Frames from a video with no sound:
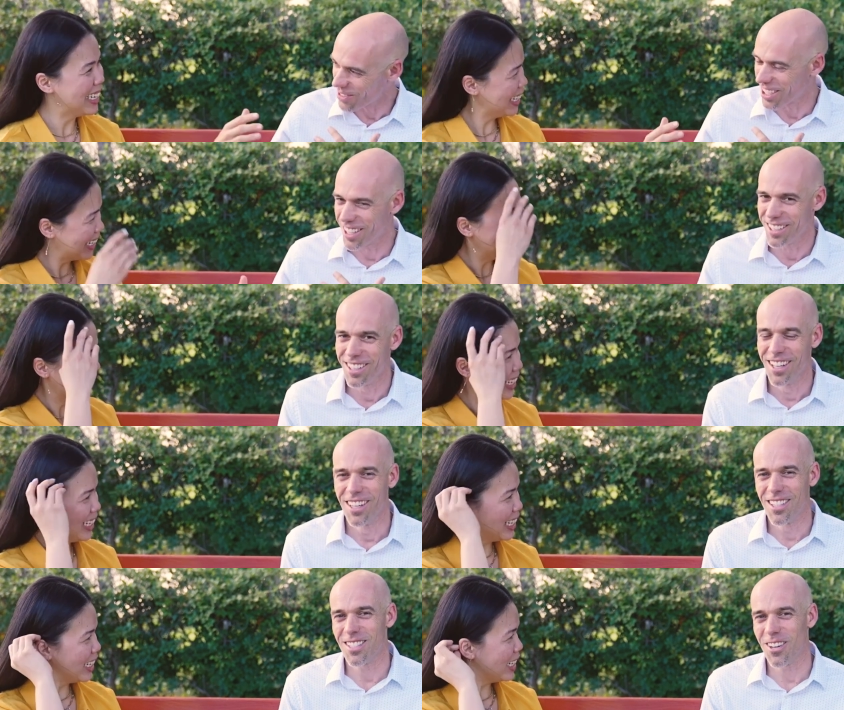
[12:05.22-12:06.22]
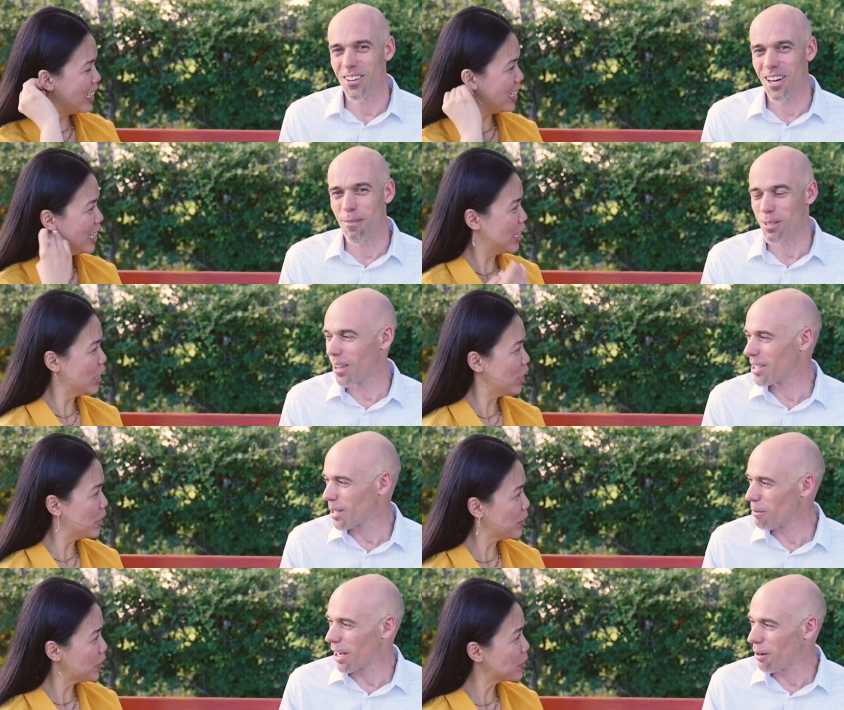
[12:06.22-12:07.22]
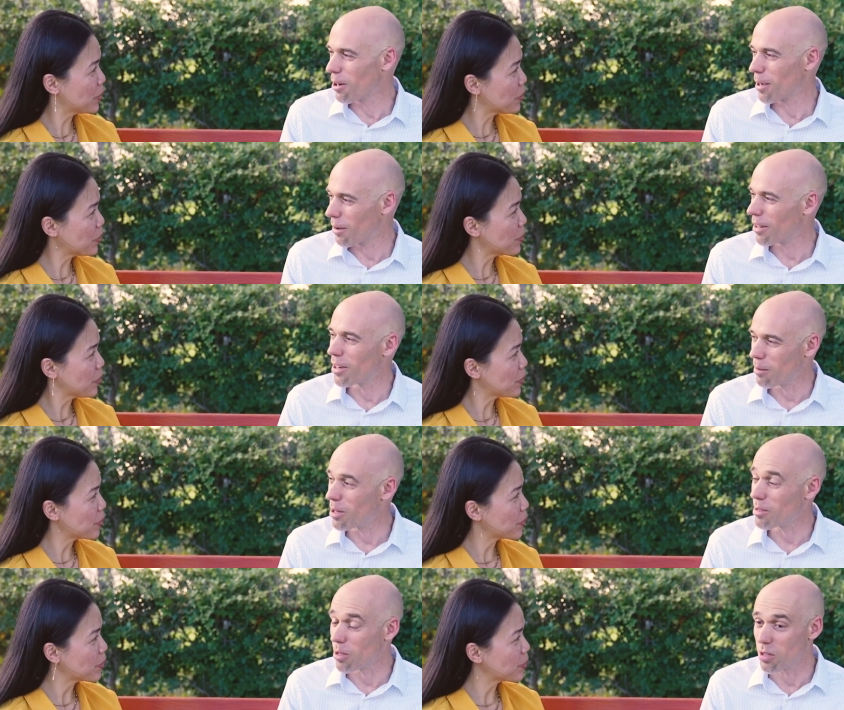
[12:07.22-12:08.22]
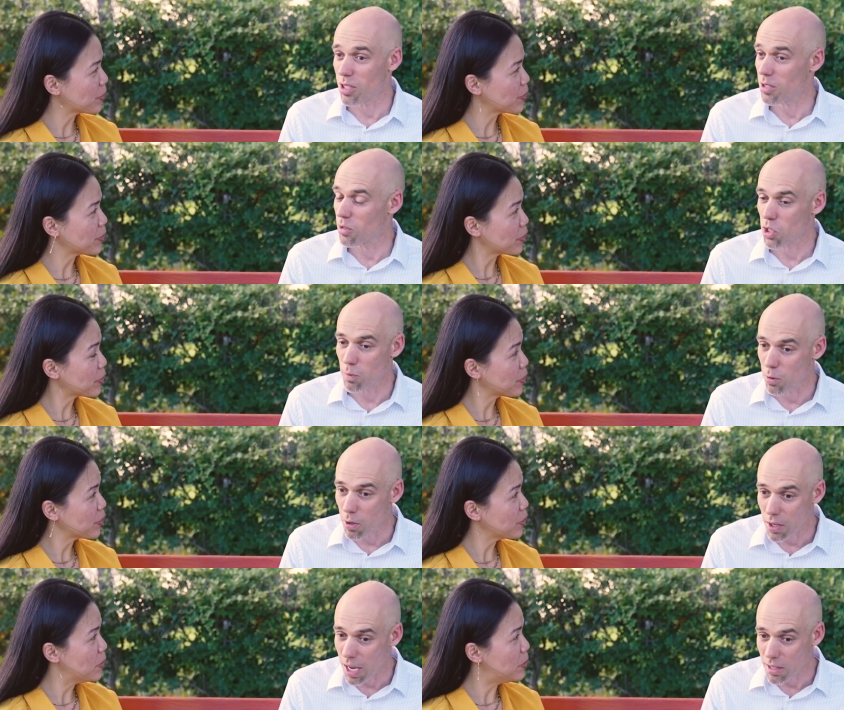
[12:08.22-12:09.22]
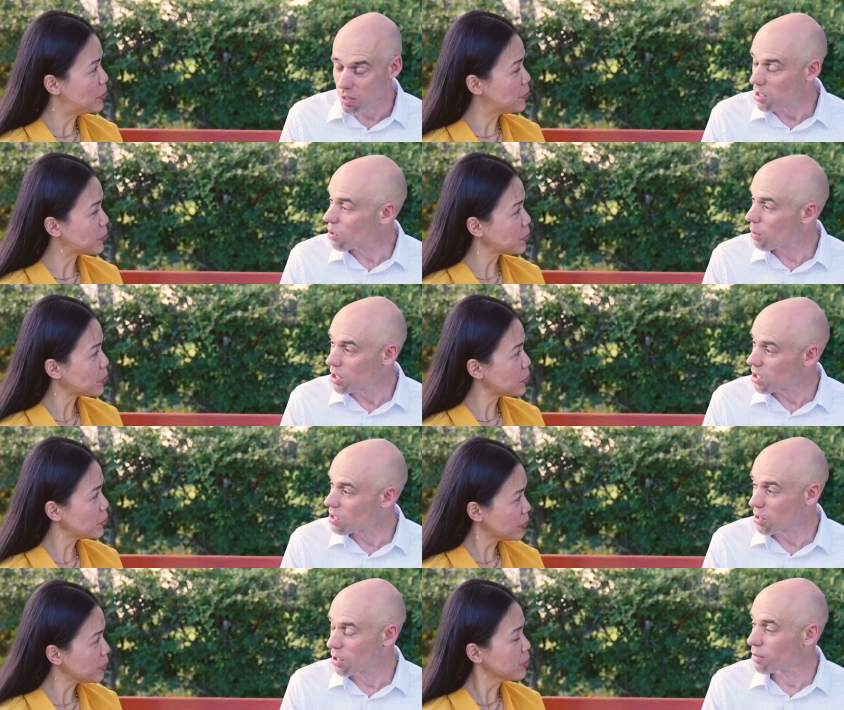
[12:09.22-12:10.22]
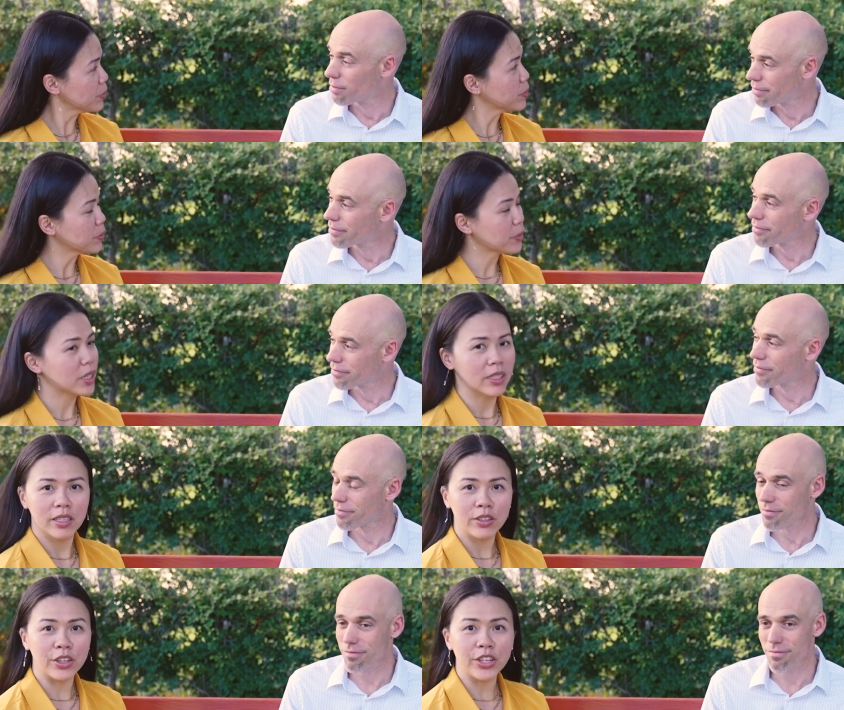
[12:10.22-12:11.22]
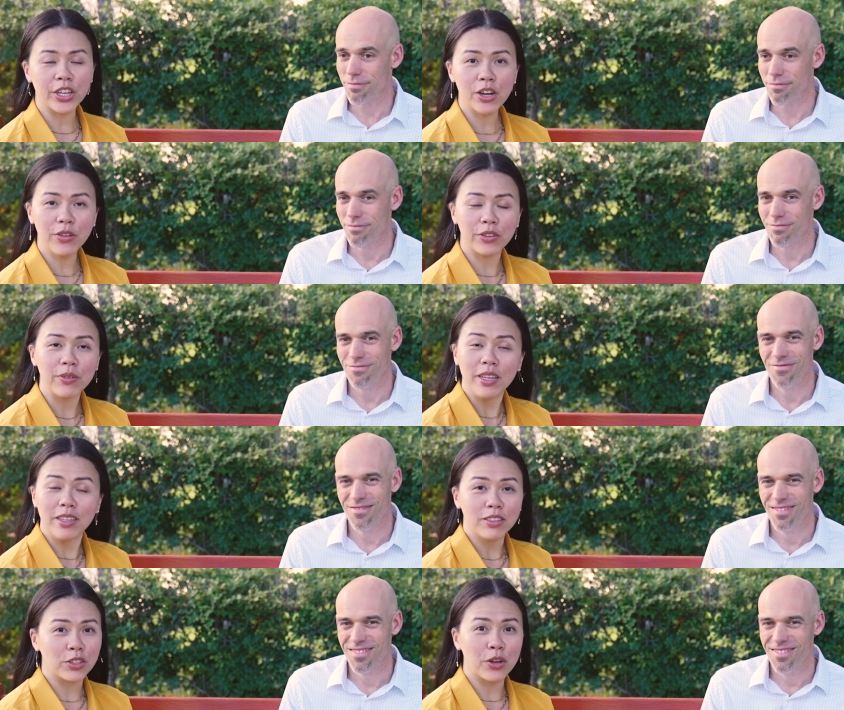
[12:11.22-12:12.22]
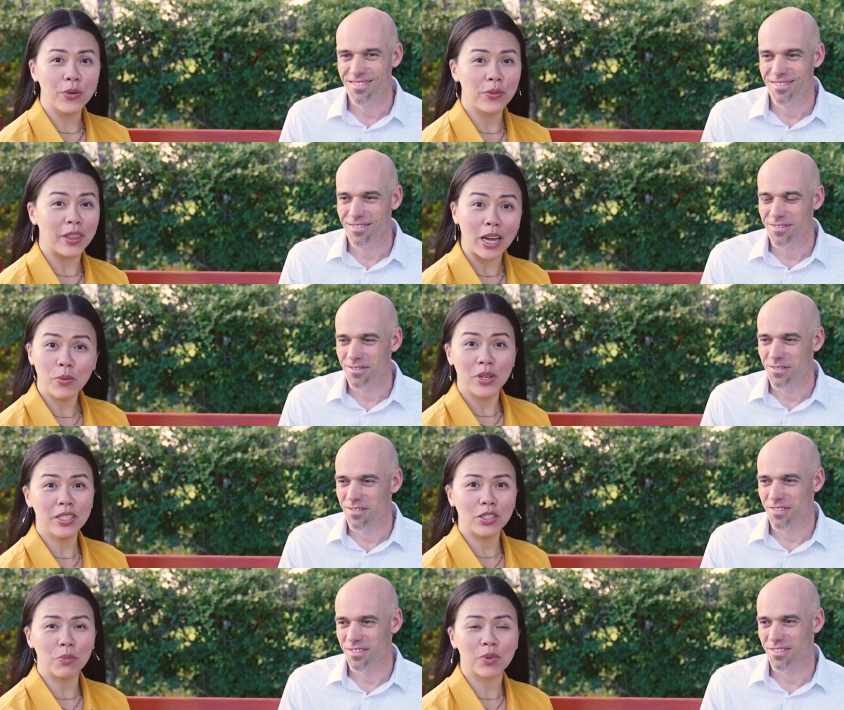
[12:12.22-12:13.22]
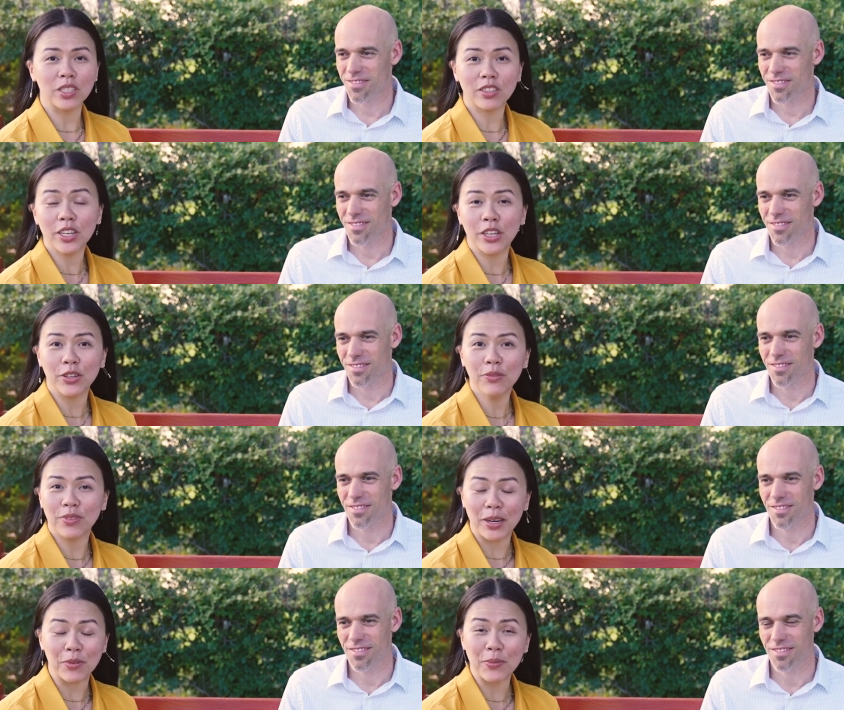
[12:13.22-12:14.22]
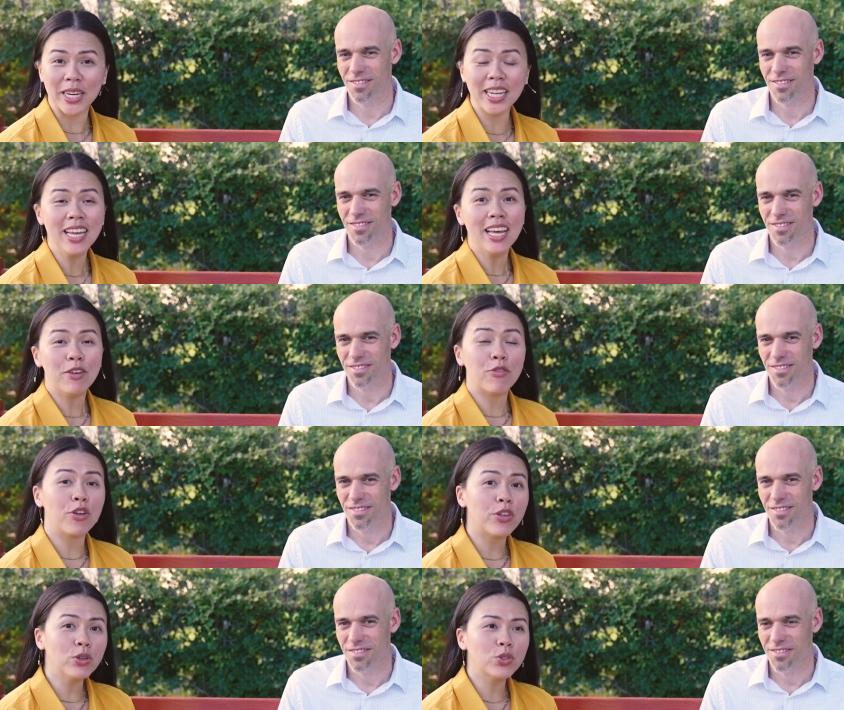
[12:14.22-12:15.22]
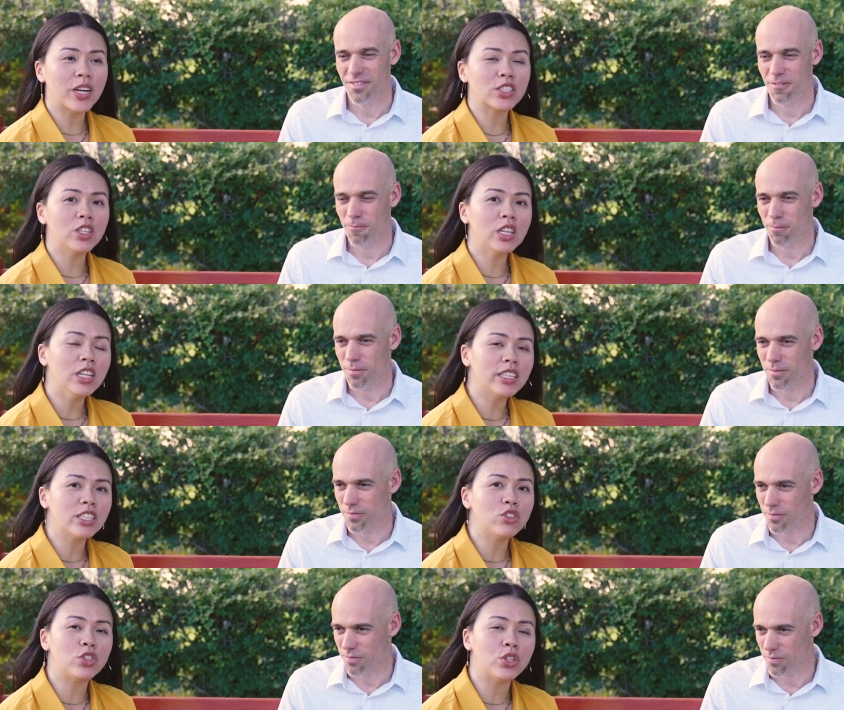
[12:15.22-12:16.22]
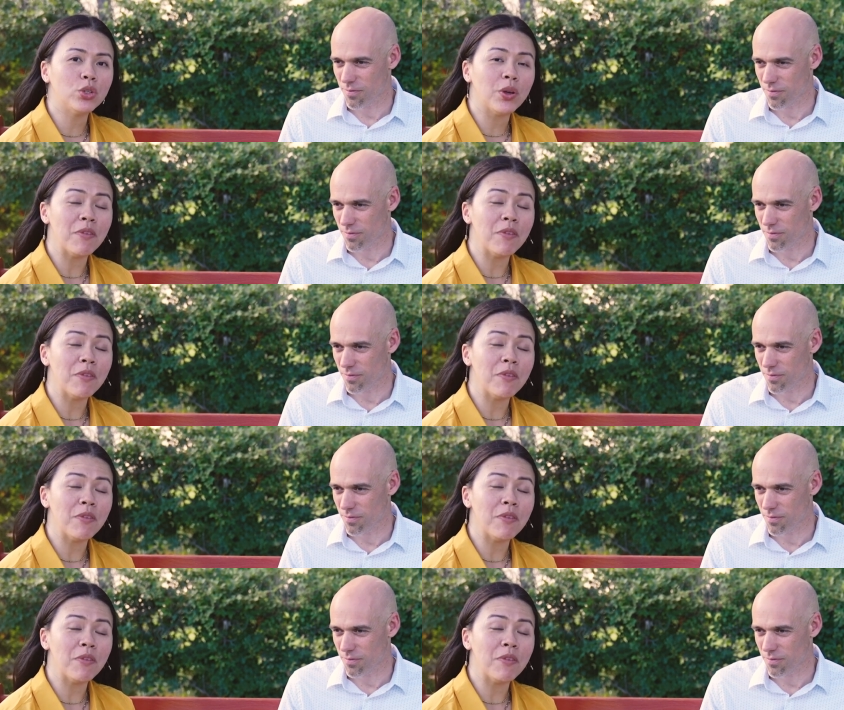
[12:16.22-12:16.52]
Speaker 1: me. And so, um, so that's something I recommend that anybody's new is just just be willing to ask lots of questions and learn.
Speaker 2: There you go. So that was Bronson Hill everybody. For those who are actually looking to